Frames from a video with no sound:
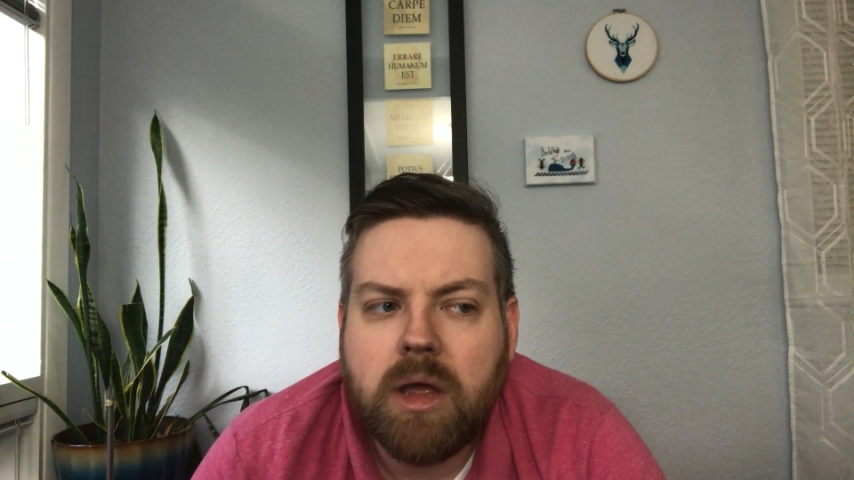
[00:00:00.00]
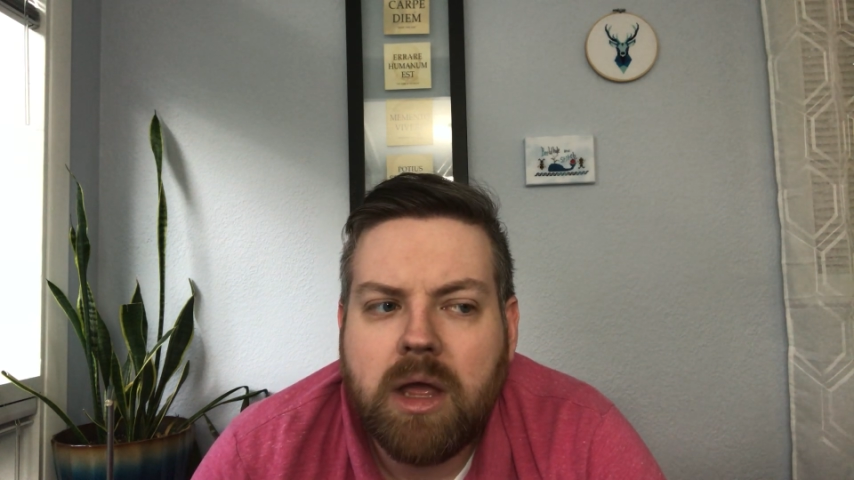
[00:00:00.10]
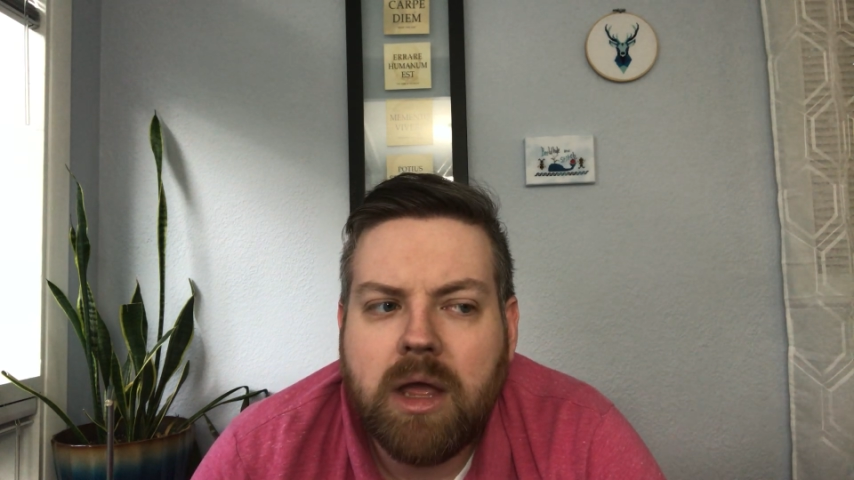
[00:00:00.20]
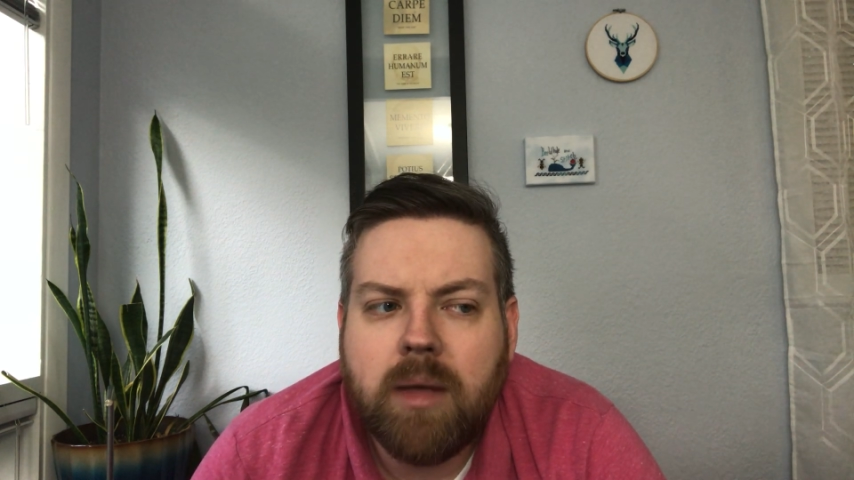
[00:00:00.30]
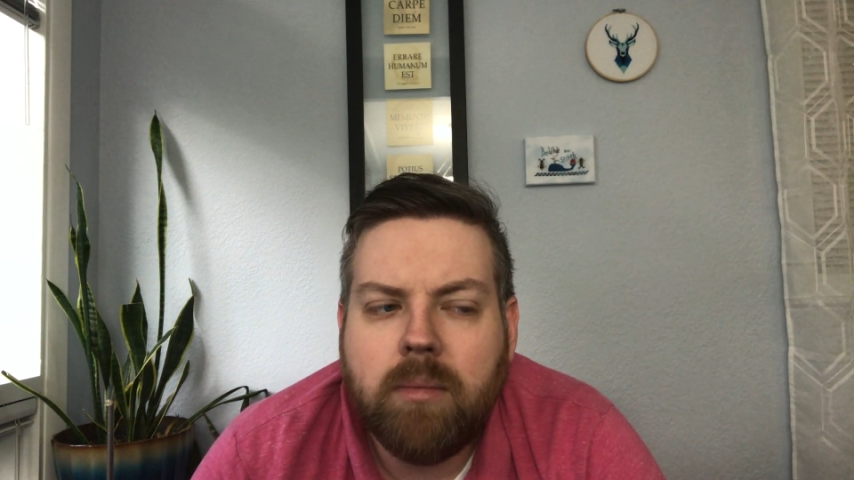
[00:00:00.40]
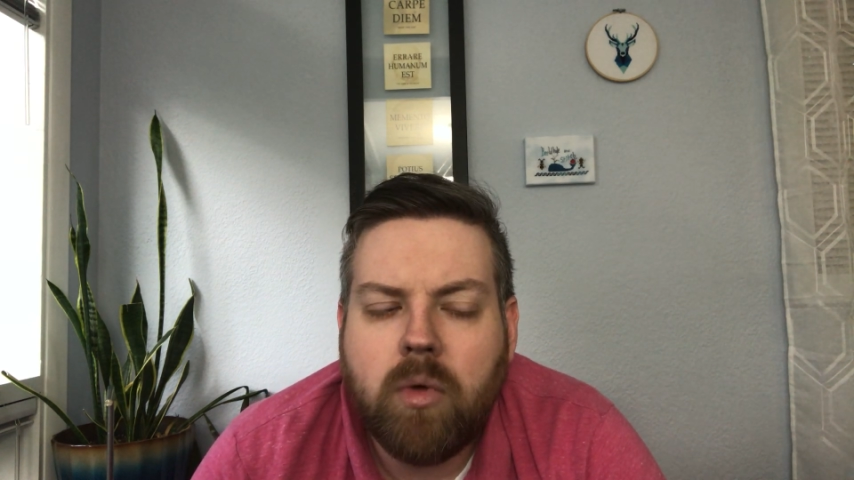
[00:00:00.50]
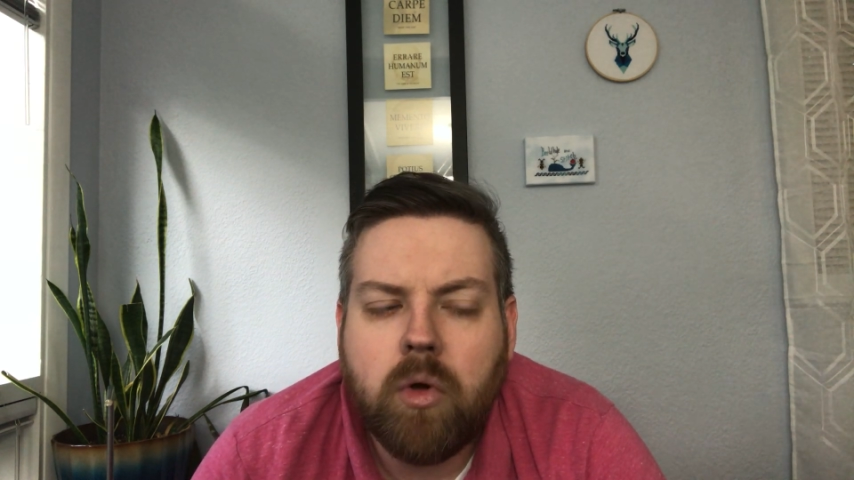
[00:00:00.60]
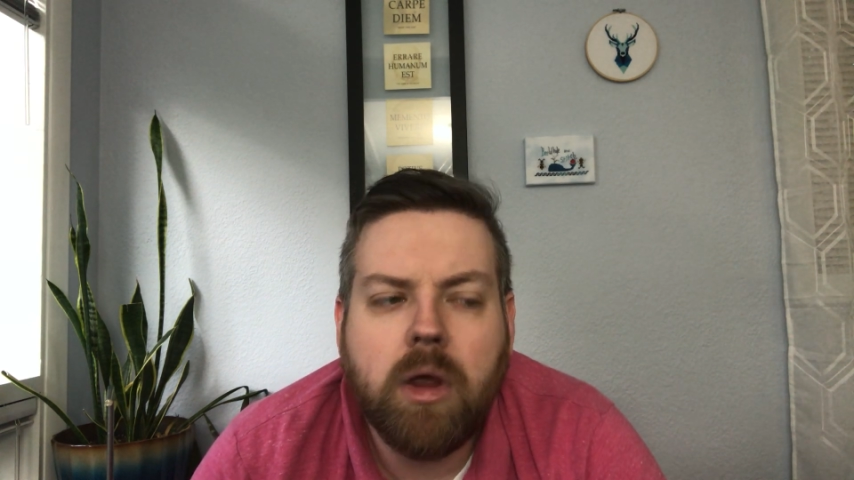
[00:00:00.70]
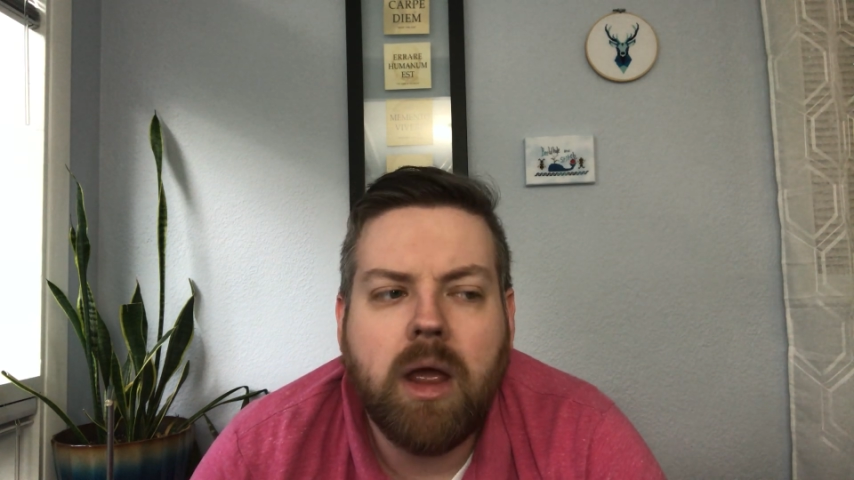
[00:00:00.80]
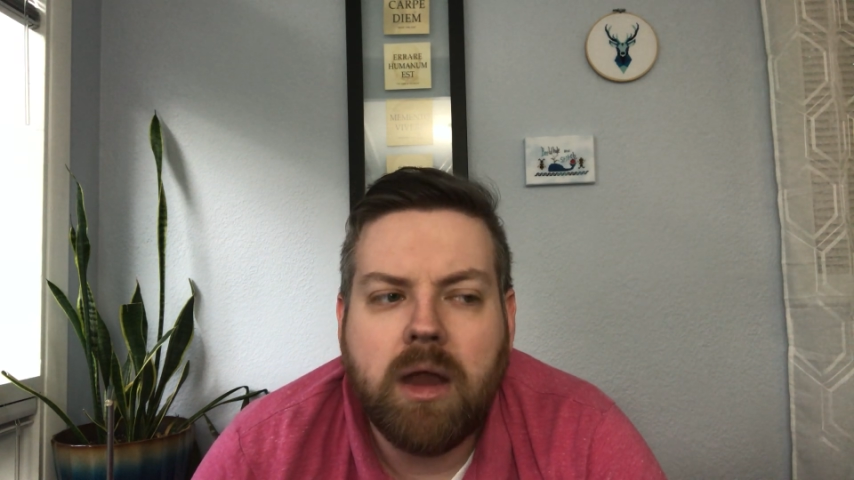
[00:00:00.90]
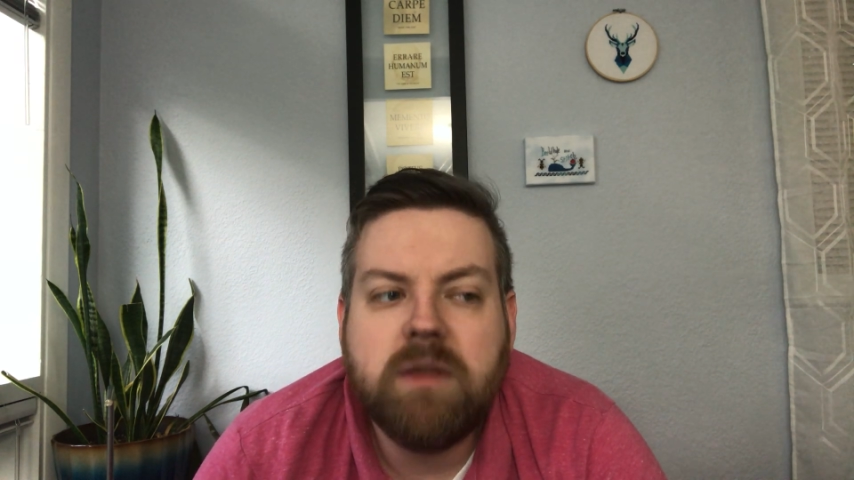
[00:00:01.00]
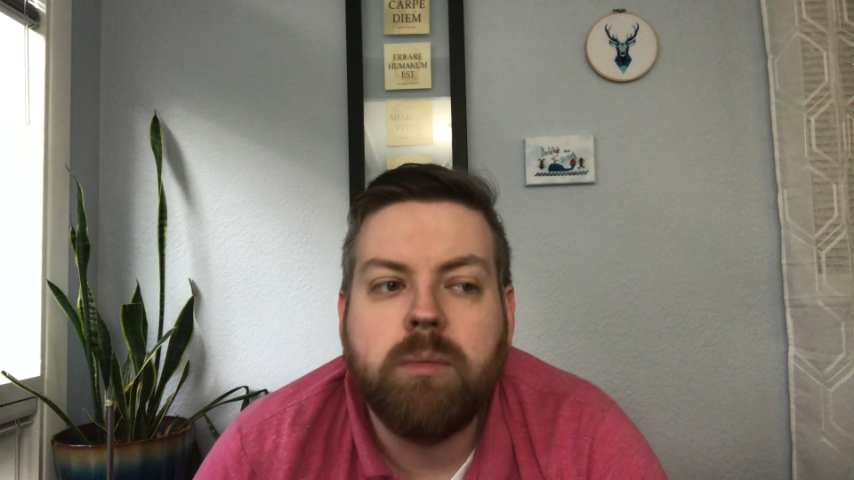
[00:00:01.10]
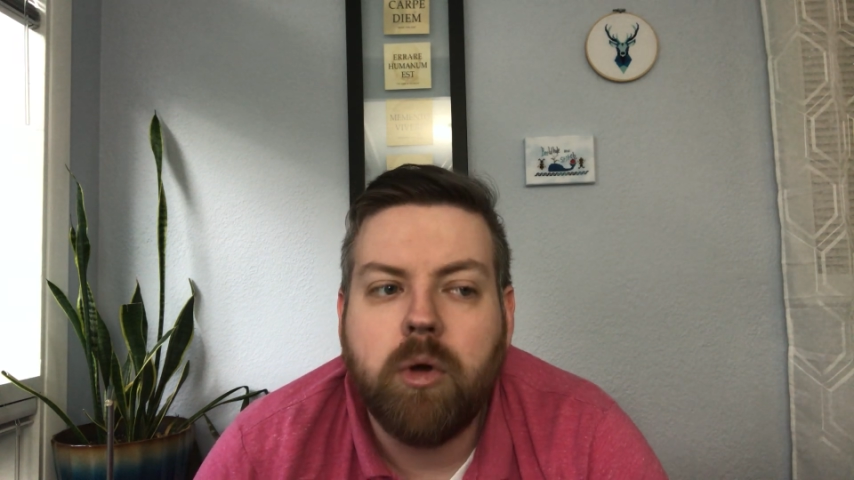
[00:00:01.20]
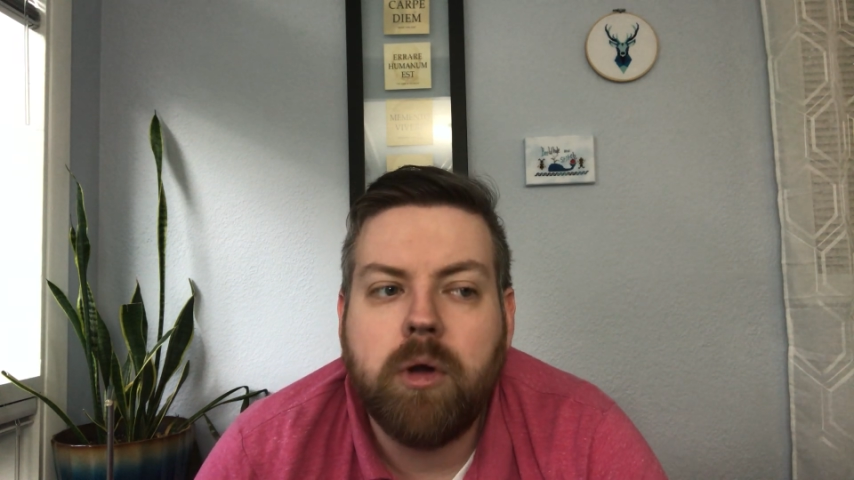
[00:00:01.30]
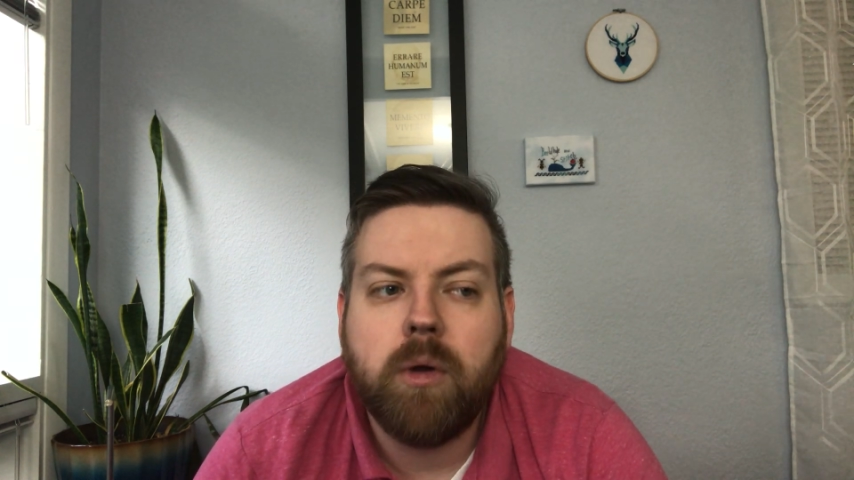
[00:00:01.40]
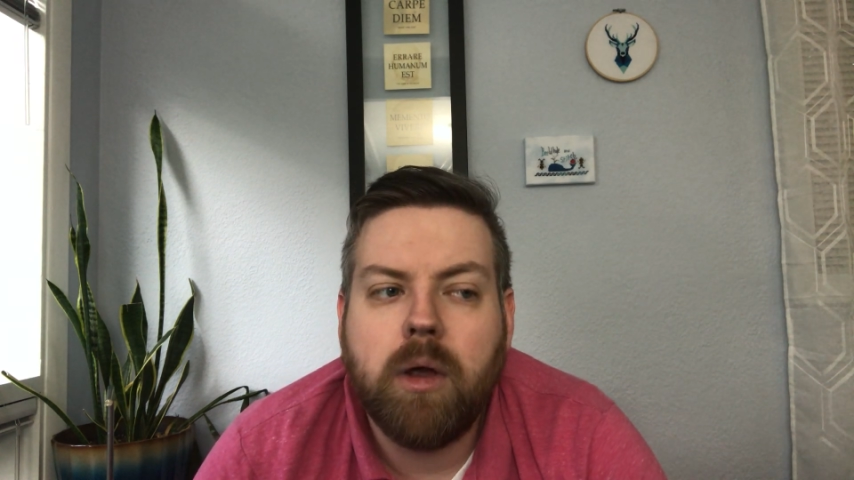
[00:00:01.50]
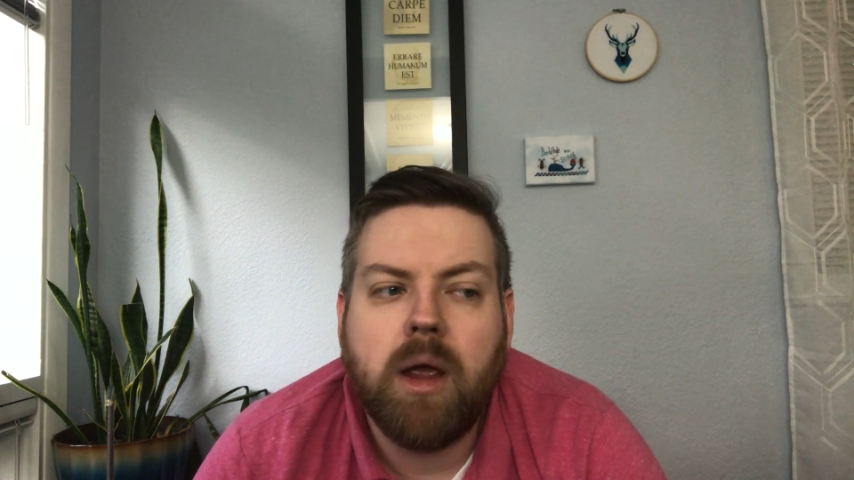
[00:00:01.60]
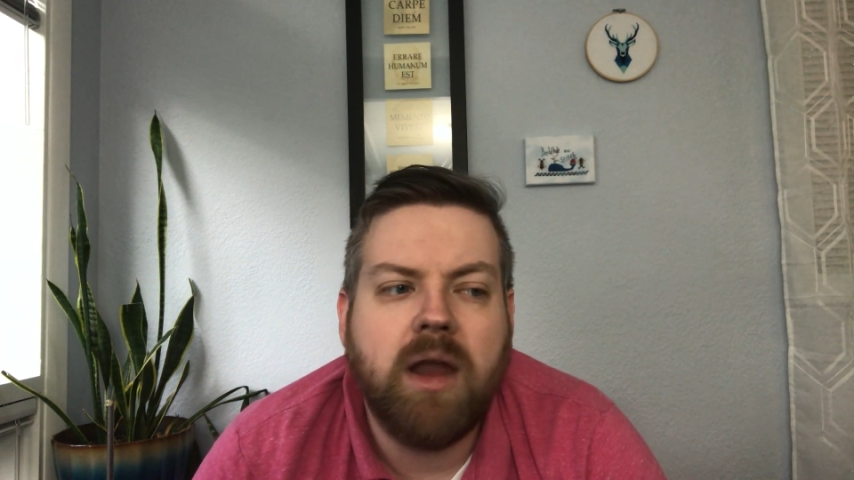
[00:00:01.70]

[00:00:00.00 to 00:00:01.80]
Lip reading: or it's Mordor.